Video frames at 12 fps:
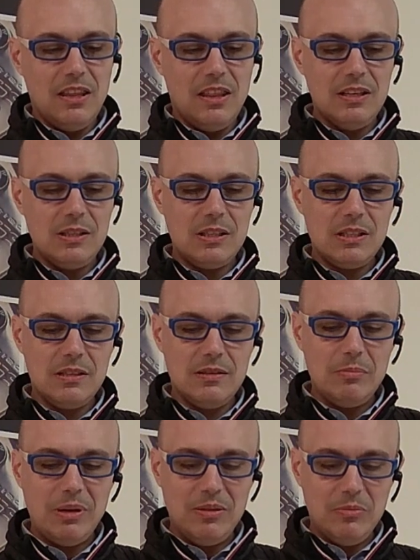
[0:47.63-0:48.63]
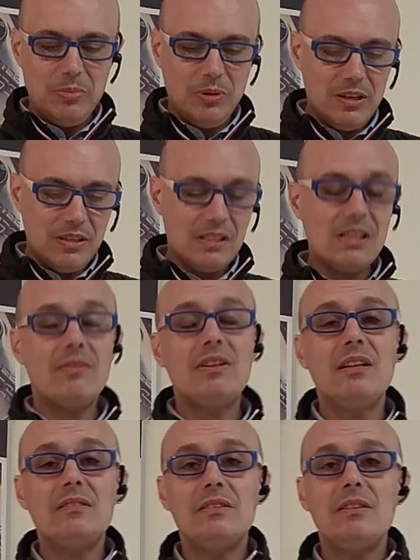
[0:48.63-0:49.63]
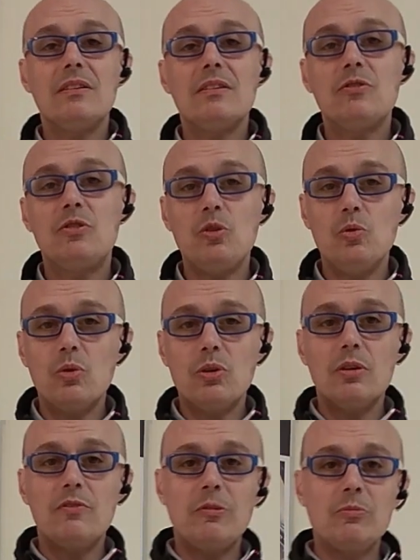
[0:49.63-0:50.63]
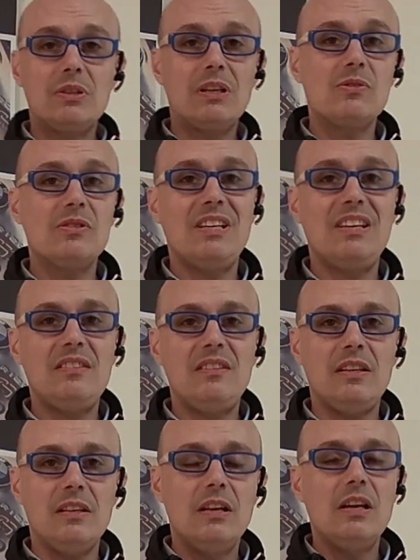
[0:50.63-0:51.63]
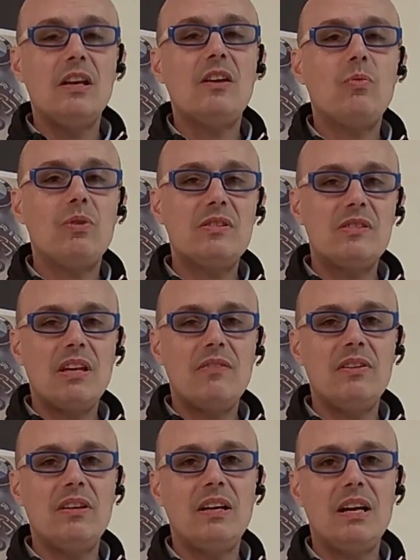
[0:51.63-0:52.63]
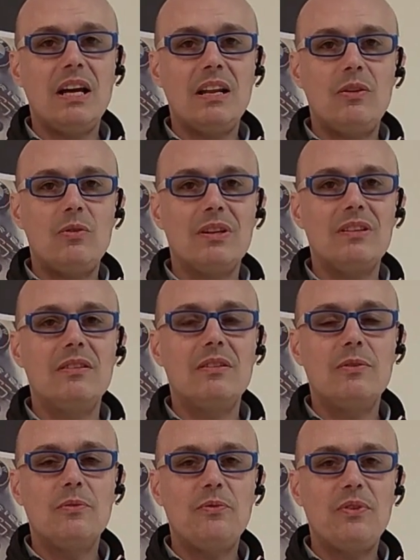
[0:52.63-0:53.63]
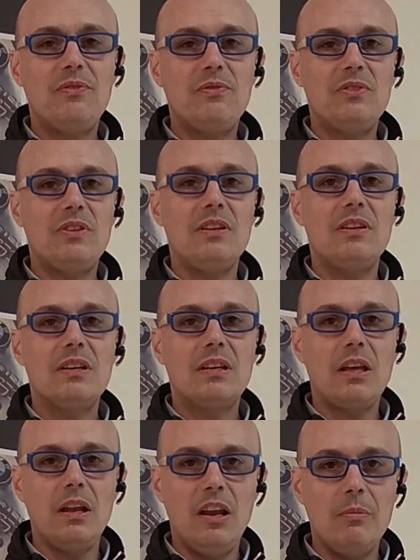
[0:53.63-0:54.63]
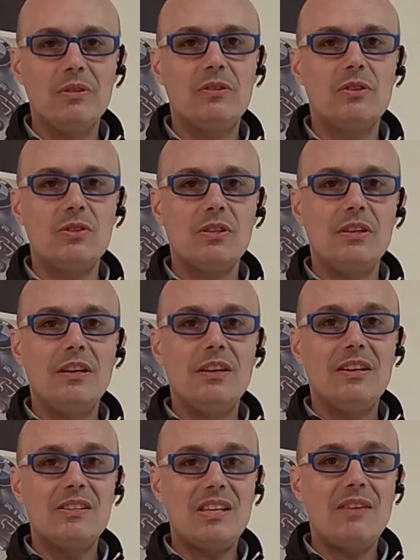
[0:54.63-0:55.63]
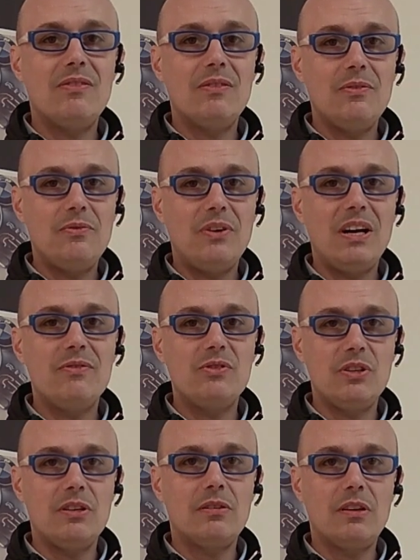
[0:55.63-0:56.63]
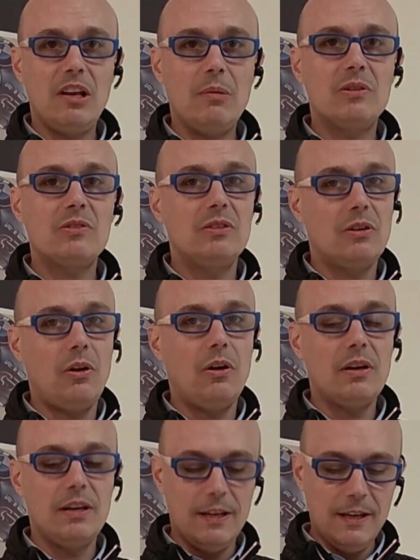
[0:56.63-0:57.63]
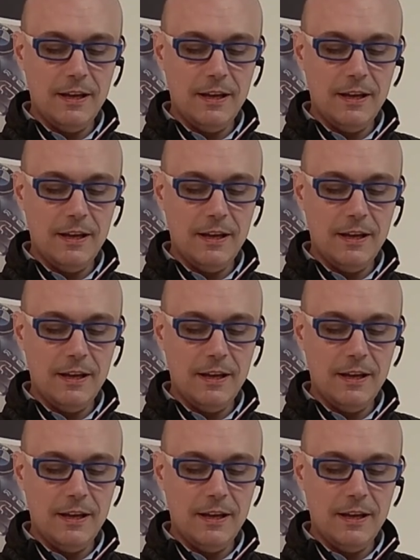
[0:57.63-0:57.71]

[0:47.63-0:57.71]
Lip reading: This pump is a 790 Duke from 2018 with 750 kilometers, 750 kilometers on the clock.